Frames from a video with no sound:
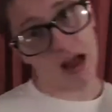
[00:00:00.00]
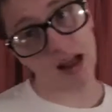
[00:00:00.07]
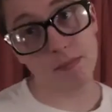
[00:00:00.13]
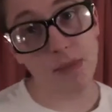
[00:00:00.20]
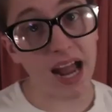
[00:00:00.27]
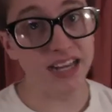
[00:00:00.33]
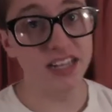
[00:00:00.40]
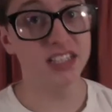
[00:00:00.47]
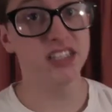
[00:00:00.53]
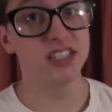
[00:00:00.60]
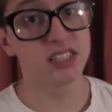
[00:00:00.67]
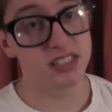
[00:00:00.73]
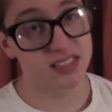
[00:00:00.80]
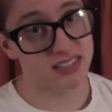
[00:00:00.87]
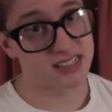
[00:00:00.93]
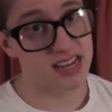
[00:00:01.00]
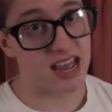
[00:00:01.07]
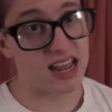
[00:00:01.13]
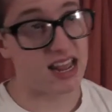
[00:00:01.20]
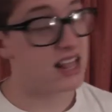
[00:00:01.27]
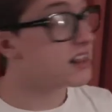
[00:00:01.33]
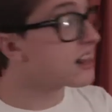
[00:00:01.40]
I managed to
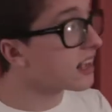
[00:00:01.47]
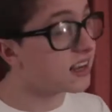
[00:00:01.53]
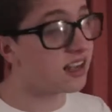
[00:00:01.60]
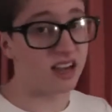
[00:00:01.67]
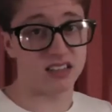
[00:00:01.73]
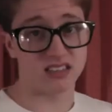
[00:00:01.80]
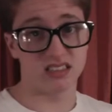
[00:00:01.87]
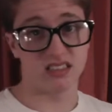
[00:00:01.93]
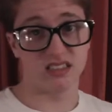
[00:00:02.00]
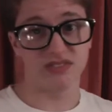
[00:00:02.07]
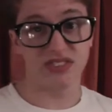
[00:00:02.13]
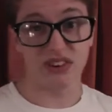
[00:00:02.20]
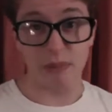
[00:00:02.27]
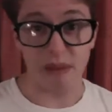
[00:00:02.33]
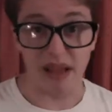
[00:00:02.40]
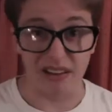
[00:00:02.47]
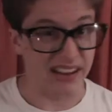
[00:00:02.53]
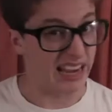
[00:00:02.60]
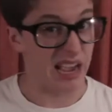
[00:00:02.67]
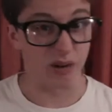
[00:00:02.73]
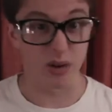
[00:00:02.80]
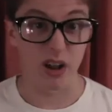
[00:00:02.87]
stay in that garden for about
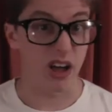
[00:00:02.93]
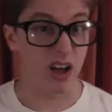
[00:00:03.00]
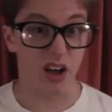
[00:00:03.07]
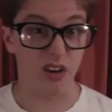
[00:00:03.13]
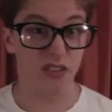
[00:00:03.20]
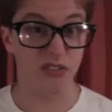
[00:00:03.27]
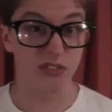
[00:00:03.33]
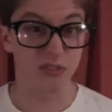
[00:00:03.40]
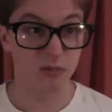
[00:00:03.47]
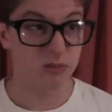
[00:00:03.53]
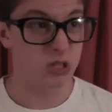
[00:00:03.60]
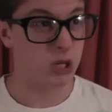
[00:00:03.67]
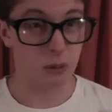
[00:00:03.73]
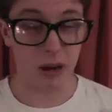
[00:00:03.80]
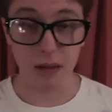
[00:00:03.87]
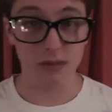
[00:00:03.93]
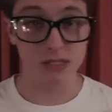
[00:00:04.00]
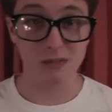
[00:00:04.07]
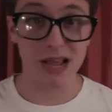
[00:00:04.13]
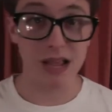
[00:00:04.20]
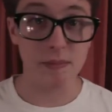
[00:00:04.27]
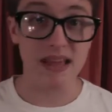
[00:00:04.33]
an hour and a half, 2
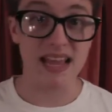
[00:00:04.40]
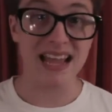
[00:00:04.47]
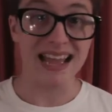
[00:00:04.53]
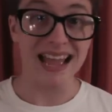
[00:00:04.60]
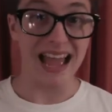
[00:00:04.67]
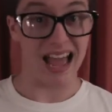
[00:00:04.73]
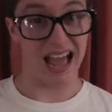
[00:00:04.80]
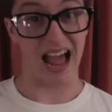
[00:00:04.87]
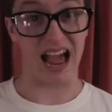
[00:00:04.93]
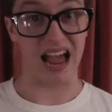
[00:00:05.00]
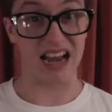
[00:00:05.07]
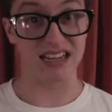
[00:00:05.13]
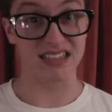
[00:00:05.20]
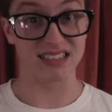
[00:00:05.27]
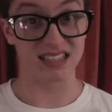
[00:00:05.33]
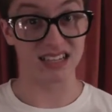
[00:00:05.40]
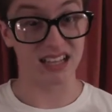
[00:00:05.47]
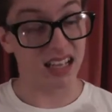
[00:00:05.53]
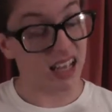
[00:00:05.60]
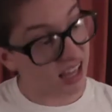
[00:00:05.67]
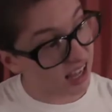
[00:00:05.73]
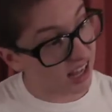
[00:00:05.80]
hours maybe, and
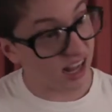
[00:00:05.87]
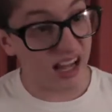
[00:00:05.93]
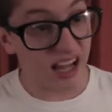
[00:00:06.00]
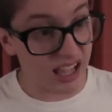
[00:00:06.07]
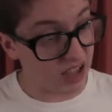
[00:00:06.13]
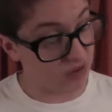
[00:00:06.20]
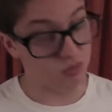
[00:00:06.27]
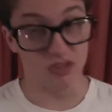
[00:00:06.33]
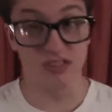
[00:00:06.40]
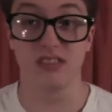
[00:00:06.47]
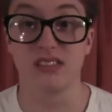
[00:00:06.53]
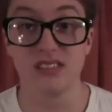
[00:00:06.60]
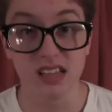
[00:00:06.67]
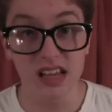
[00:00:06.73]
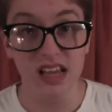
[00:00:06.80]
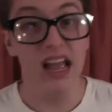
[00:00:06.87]
it was